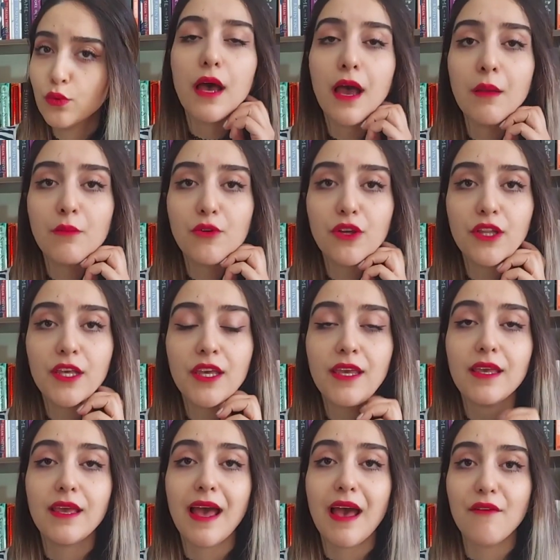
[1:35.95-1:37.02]
I'm
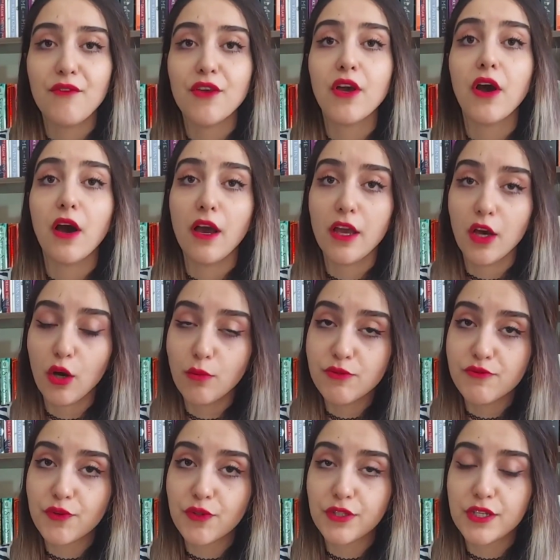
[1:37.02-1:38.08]
really having high hopes
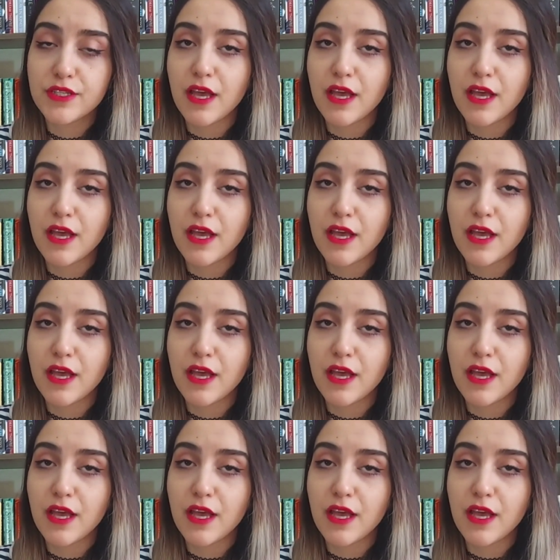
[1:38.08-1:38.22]
for this.